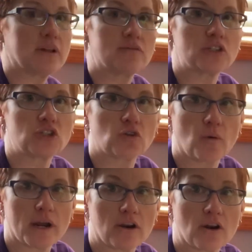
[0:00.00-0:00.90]
of a
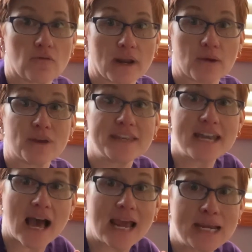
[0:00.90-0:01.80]
square array with
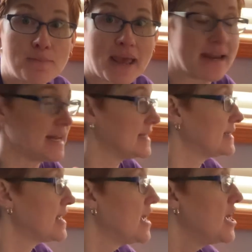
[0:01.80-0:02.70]
9 pennies.
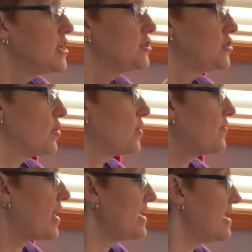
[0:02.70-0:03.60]
So if
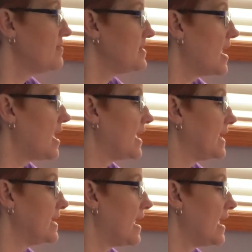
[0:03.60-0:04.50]
I have
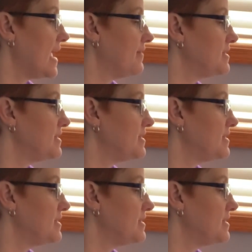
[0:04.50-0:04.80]
9, I have